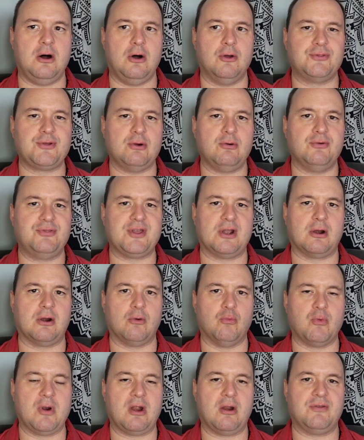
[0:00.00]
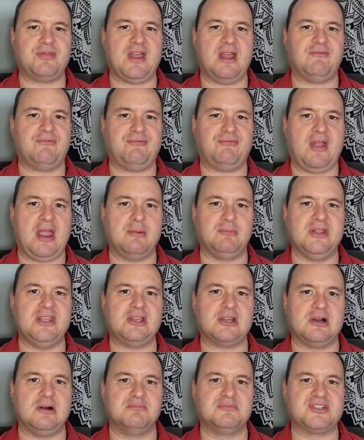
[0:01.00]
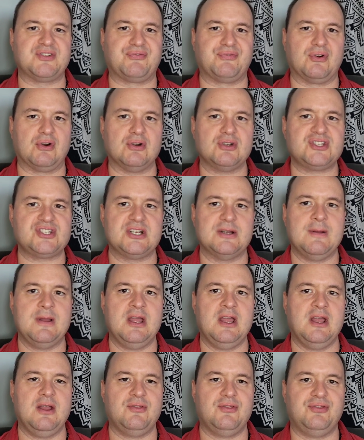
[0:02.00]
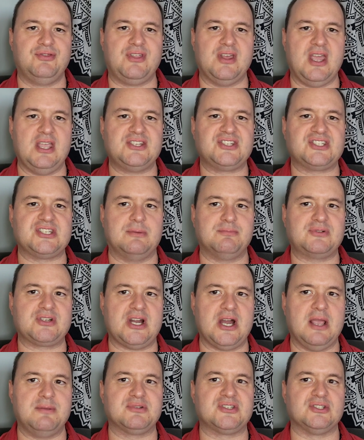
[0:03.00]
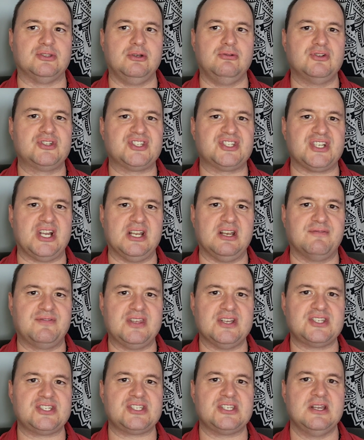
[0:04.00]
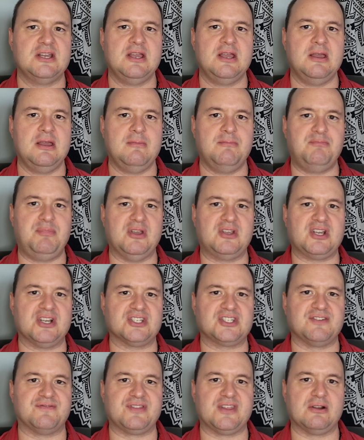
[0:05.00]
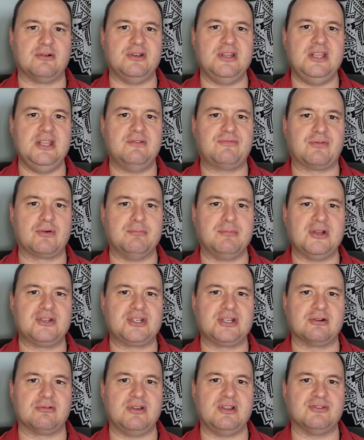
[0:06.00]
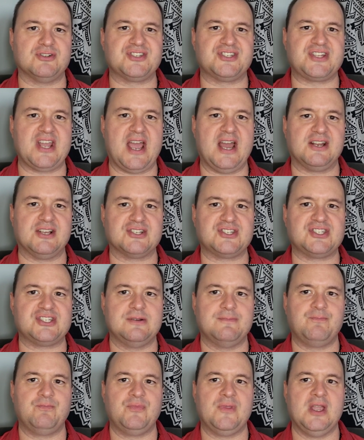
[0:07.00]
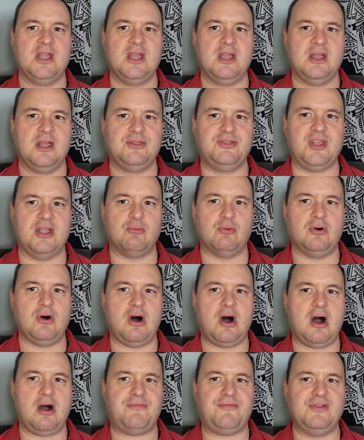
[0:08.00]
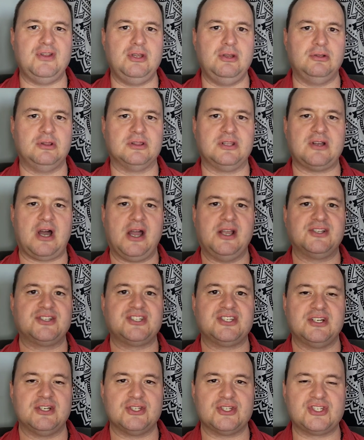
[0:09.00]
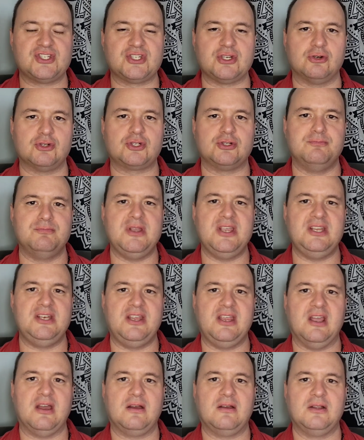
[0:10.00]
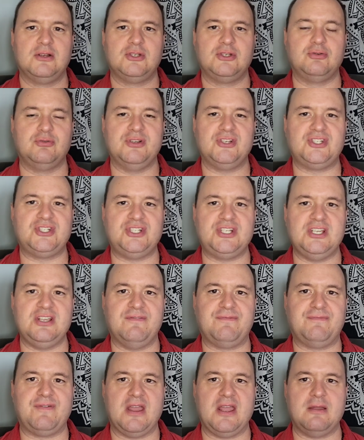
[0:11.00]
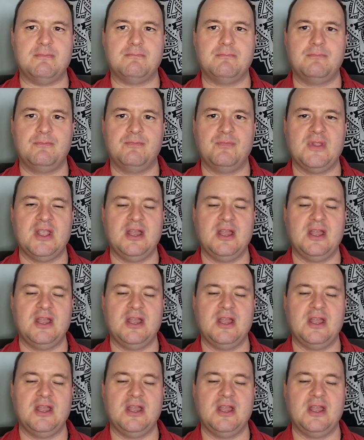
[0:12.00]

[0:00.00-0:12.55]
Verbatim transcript: Although they're aware that family comes first, they sometimes lose sight of this because of their need for material status. They will often utilize social media to achieve fame.